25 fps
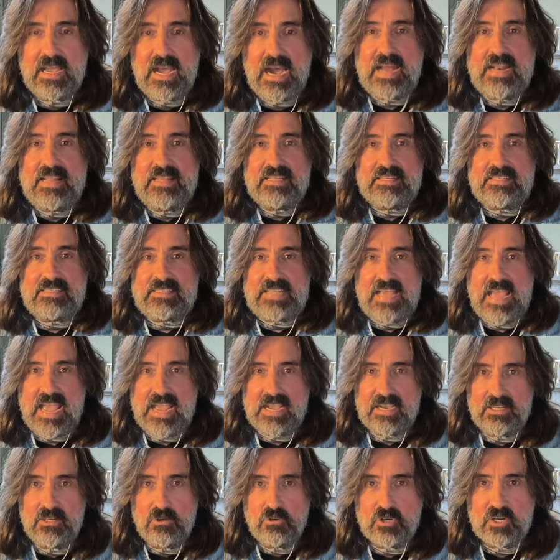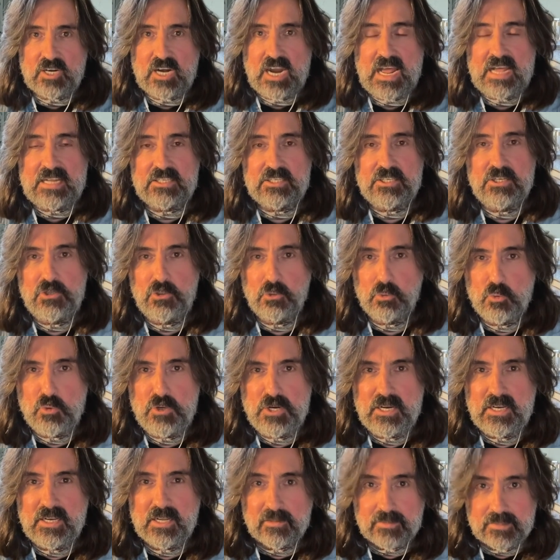and the technocrats know
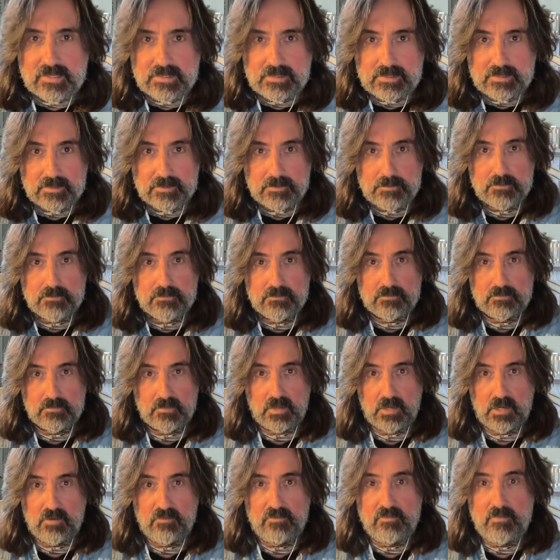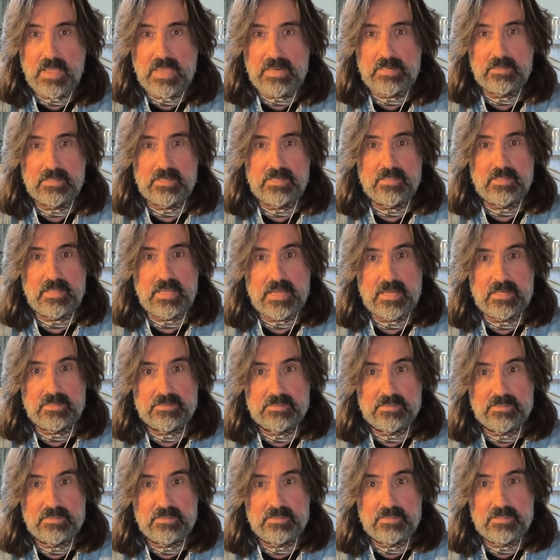nothing of men like that.